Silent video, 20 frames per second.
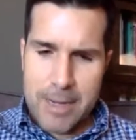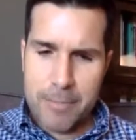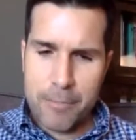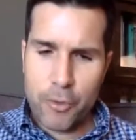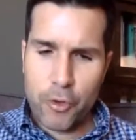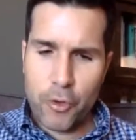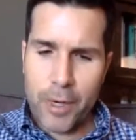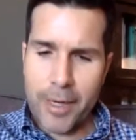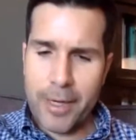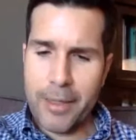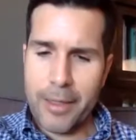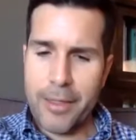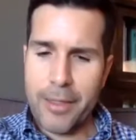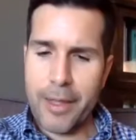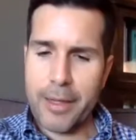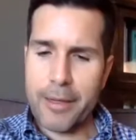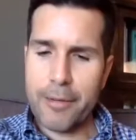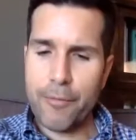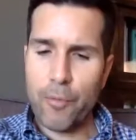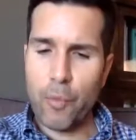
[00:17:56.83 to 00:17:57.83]
trying to
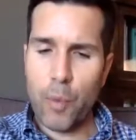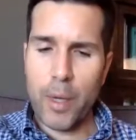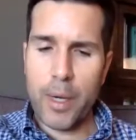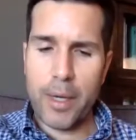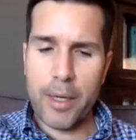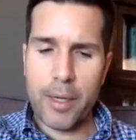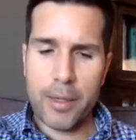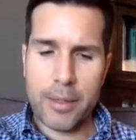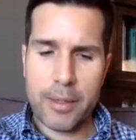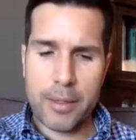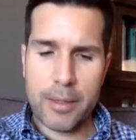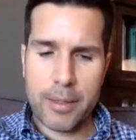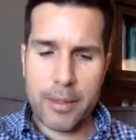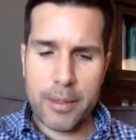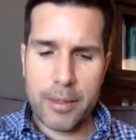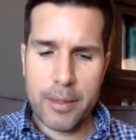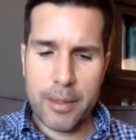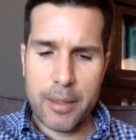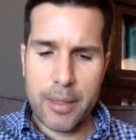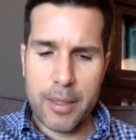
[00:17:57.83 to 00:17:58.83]
think of what
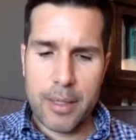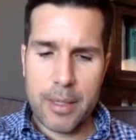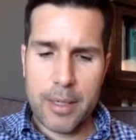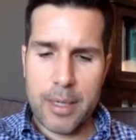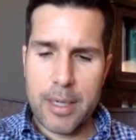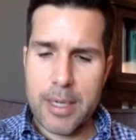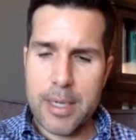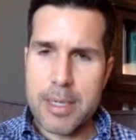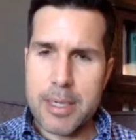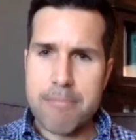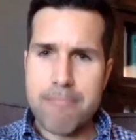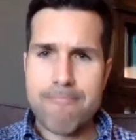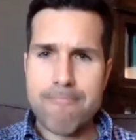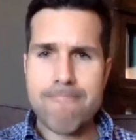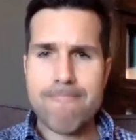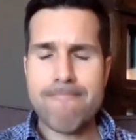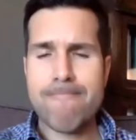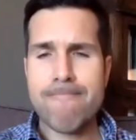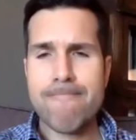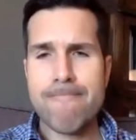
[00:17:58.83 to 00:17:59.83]
else
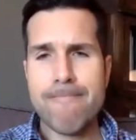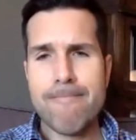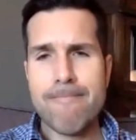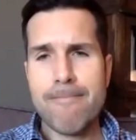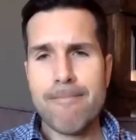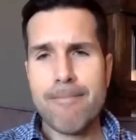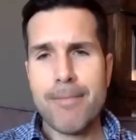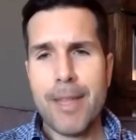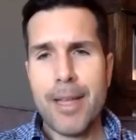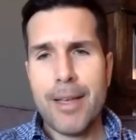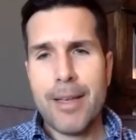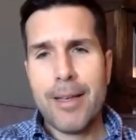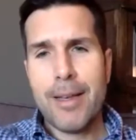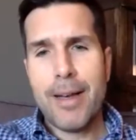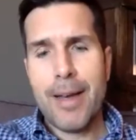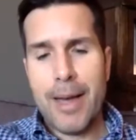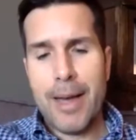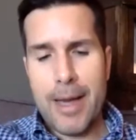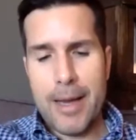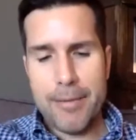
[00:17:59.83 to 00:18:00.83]

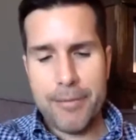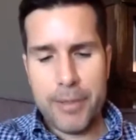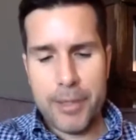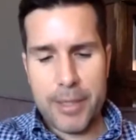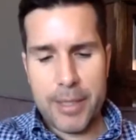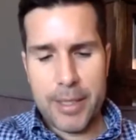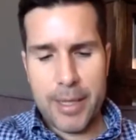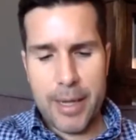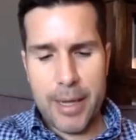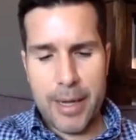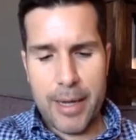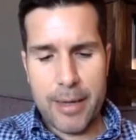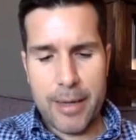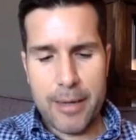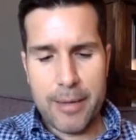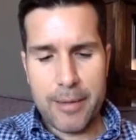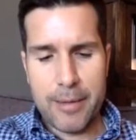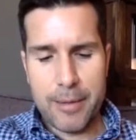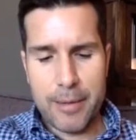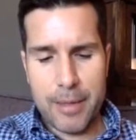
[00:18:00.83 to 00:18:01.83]
I have to
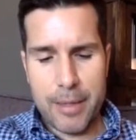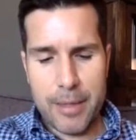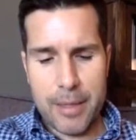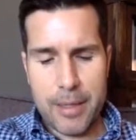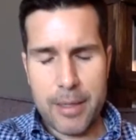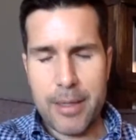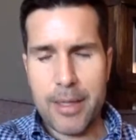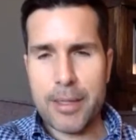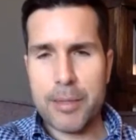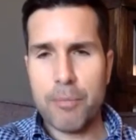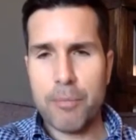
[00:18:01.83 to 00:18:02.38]
say. That's